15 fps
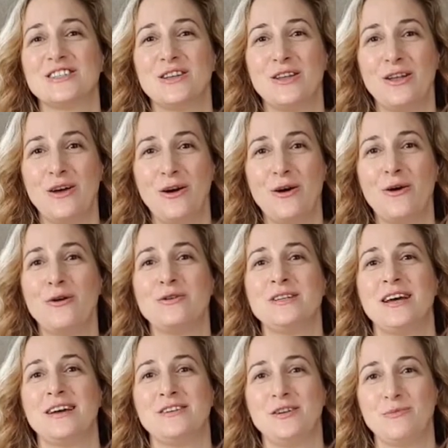slow
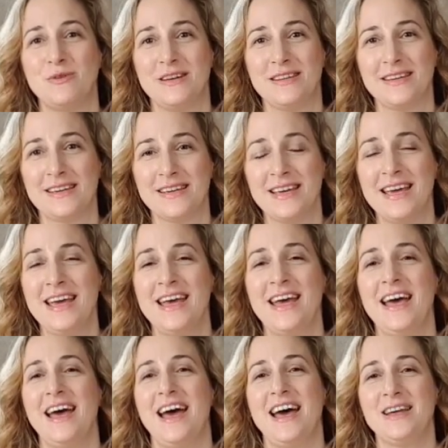down your breathing
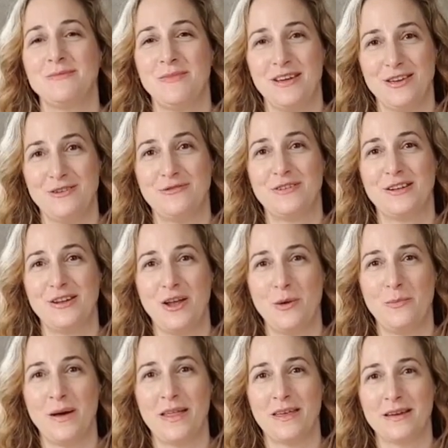and make you feel a lot
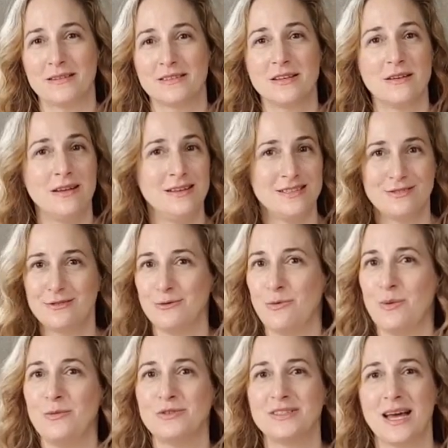better. So let's do it one
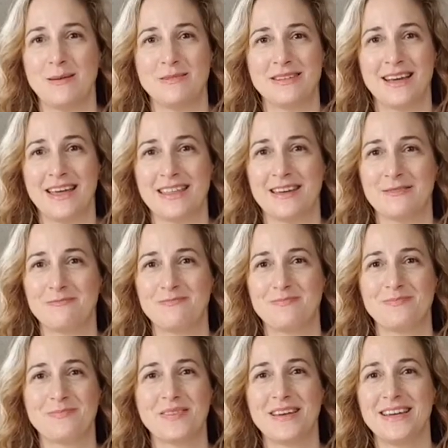more time together.
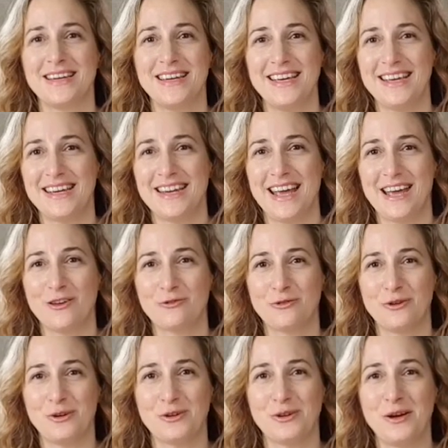Inhale
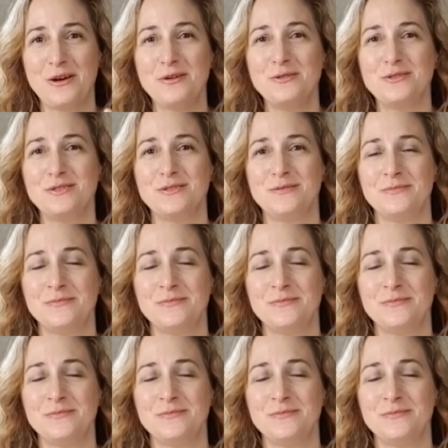through your nose.